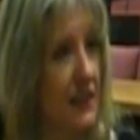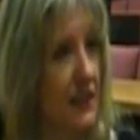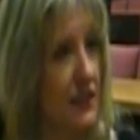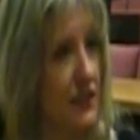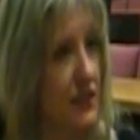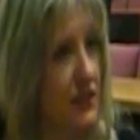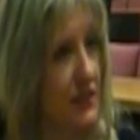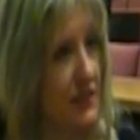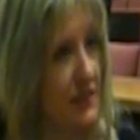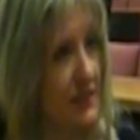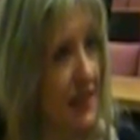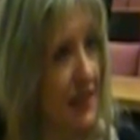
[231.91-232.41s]

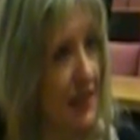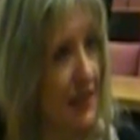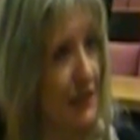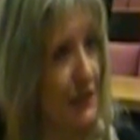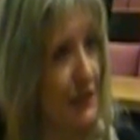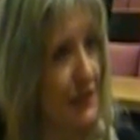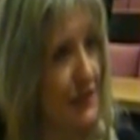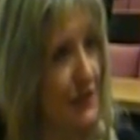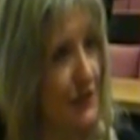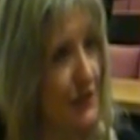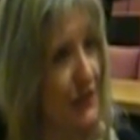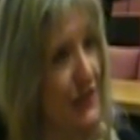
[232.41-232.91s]
just how
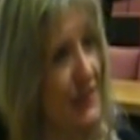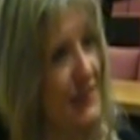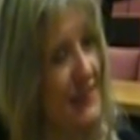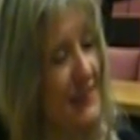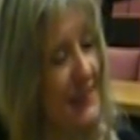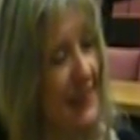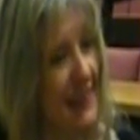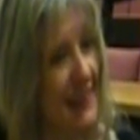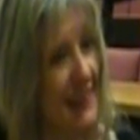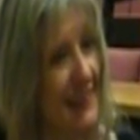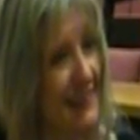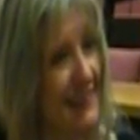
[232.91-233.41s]

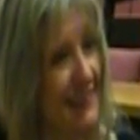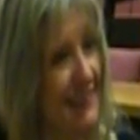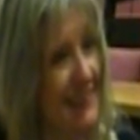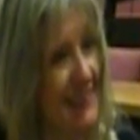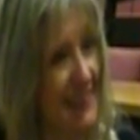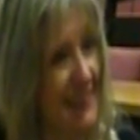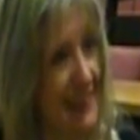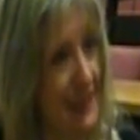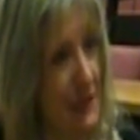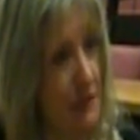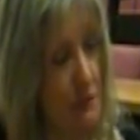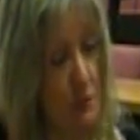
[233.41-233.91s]
sophisticated
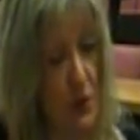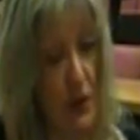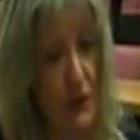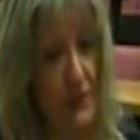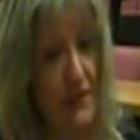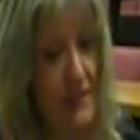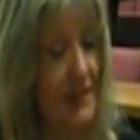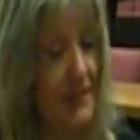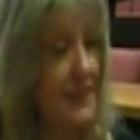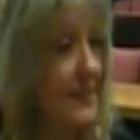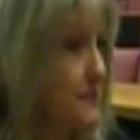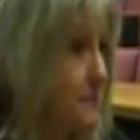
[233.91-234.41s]
thinking
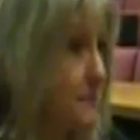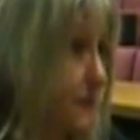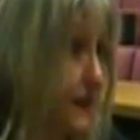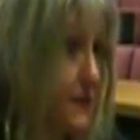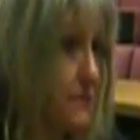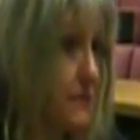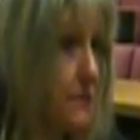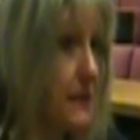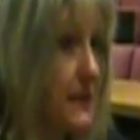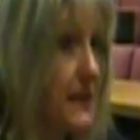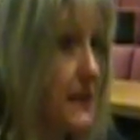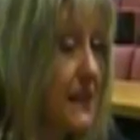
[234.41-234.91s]
processes
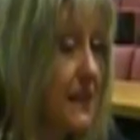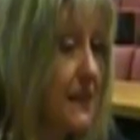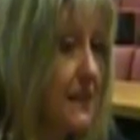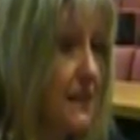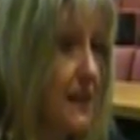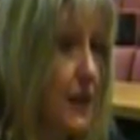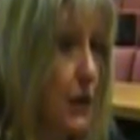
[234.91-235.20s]
might be